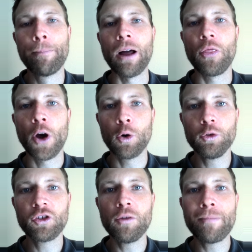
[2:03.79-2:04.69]
But
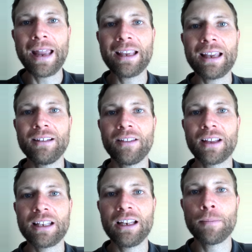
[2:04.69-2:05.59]
those who make it into
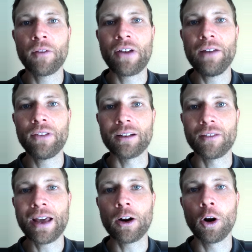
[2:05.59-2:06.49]
the kingdom of heaven
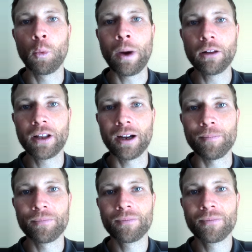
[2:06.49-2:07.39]
that are welcome,